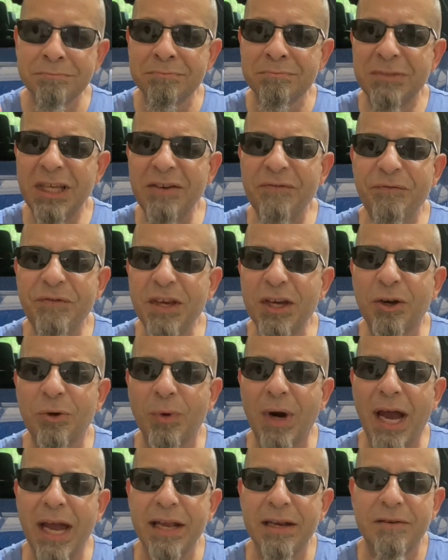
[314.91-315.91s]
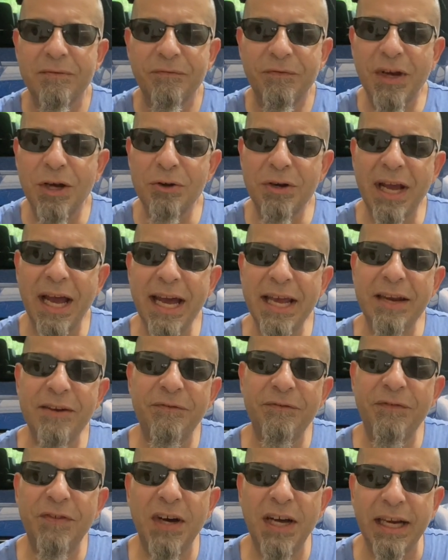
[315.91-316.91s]
didn't feel right, felt kind of
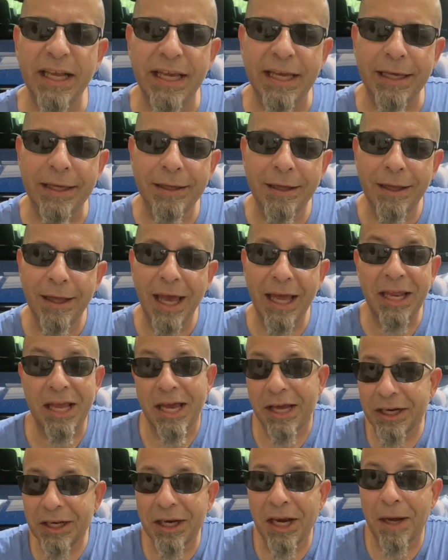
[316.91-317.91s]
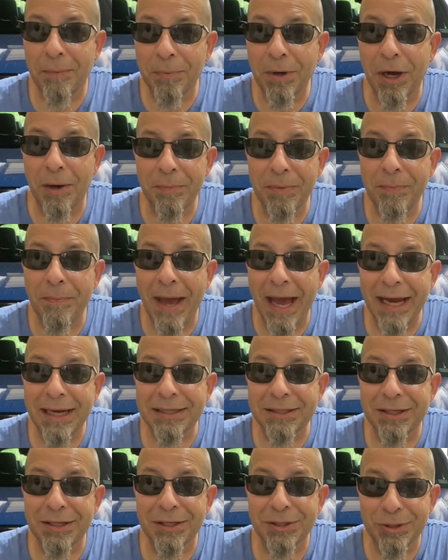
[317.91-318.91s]
funny, and you ended up coming
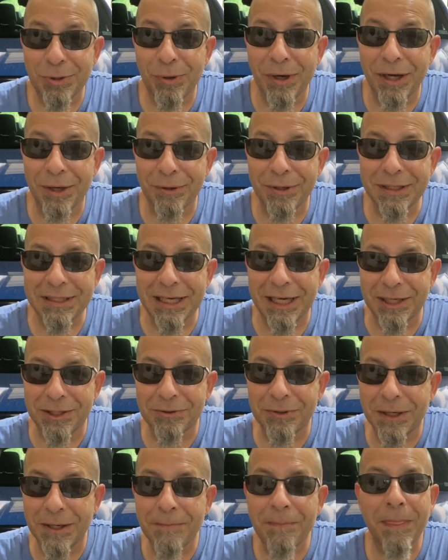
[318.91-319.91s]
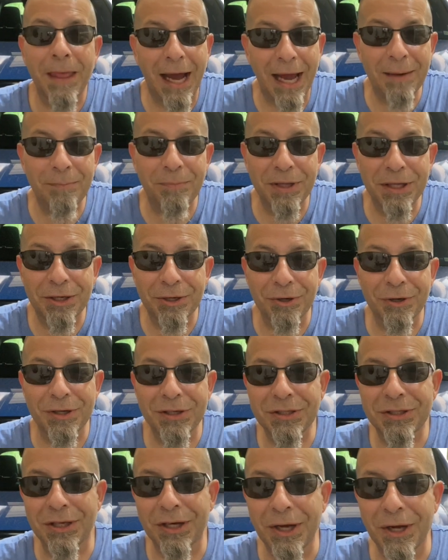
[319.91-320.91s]
back to the Toyota Tundra, I'd be
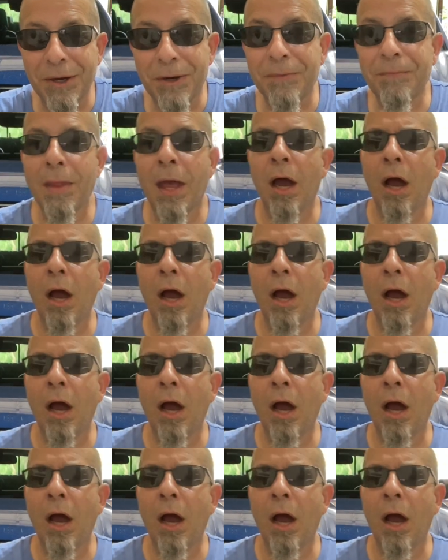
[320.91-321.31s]
curious to know.